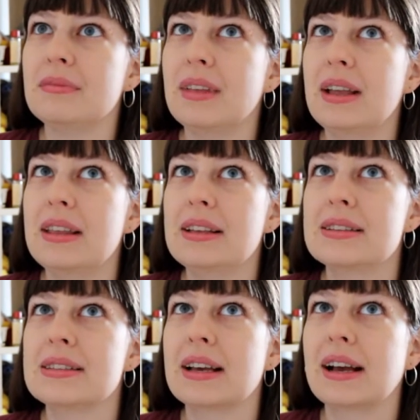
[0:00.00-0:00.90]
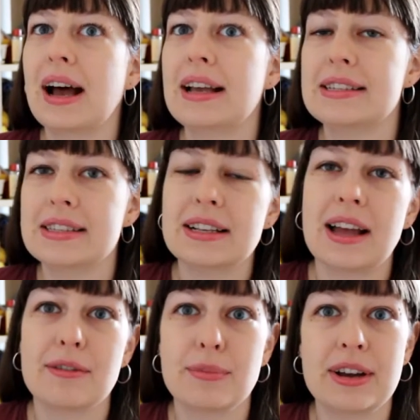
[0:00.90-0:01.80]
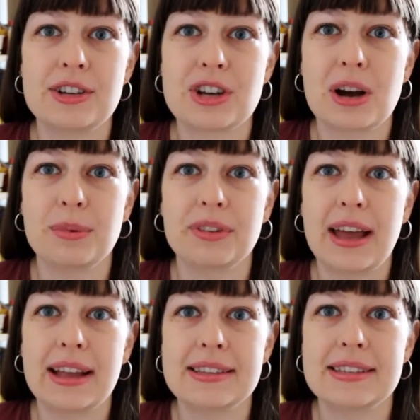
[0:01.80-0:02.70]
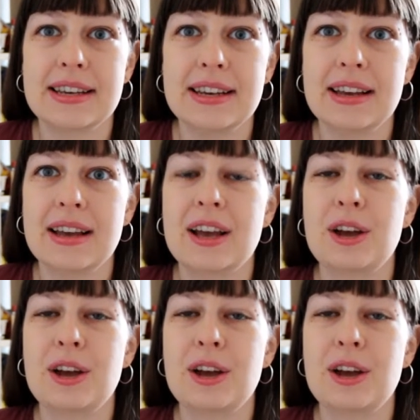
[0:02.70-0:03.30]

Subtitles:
And it's I still have my shop on Etsy,